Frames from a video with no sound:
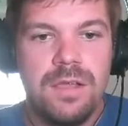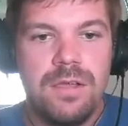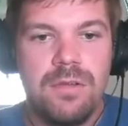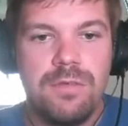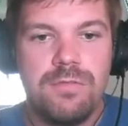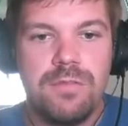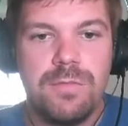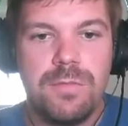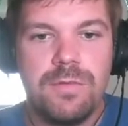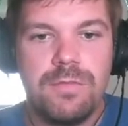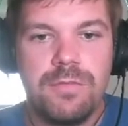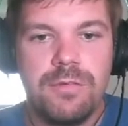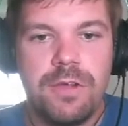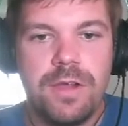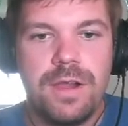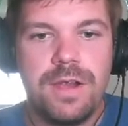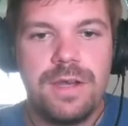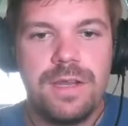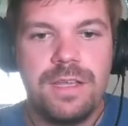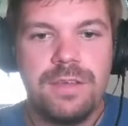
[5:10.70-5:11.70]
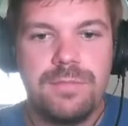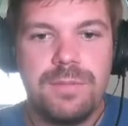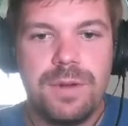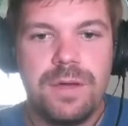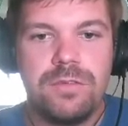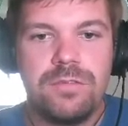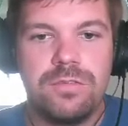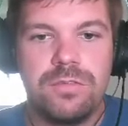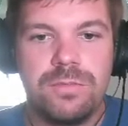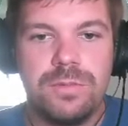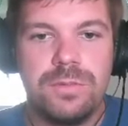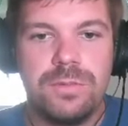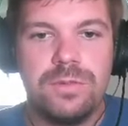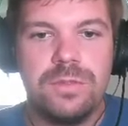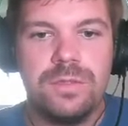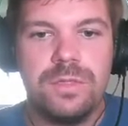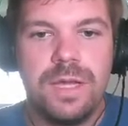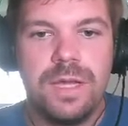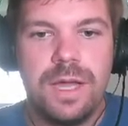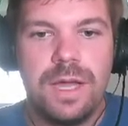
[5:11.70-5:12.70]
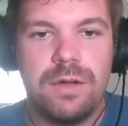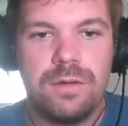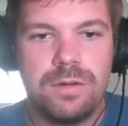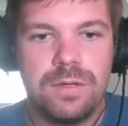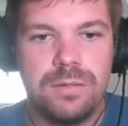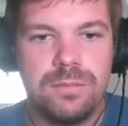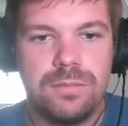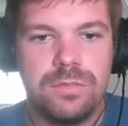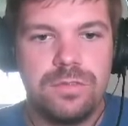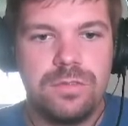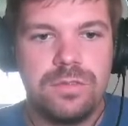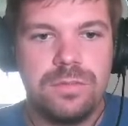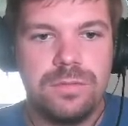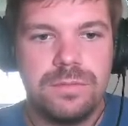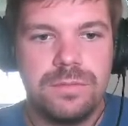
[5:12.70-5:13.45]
from a variety of possible outcomes.